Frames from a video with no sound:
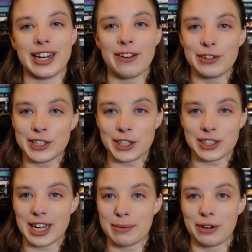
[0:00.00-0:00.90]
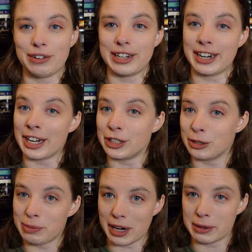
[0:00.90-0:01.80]
and every single time I read it, I
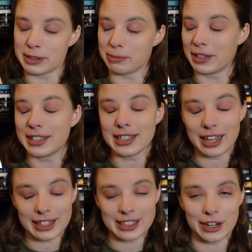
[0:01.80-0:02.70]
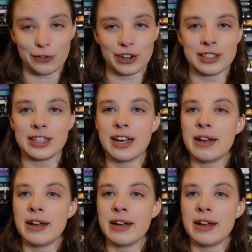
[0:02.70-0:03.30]
do pick up something slightly different.